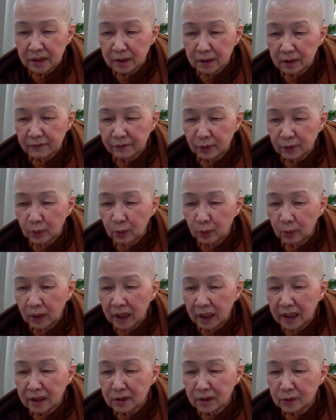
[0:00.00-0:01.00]
not for
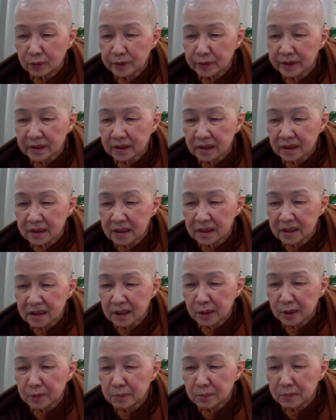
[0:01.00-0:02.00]
one whose
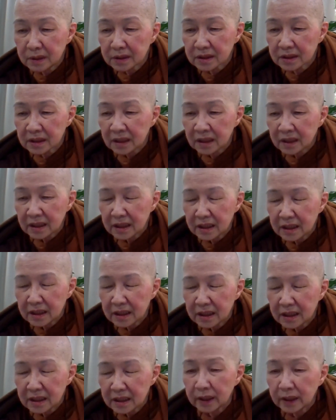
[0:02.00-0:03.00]
discernment
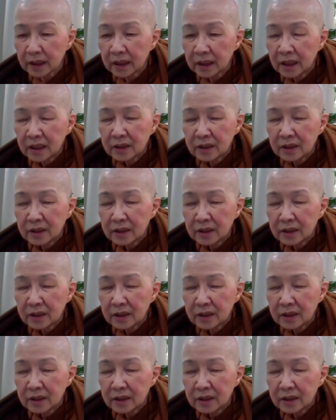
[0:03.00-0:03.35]
is weak.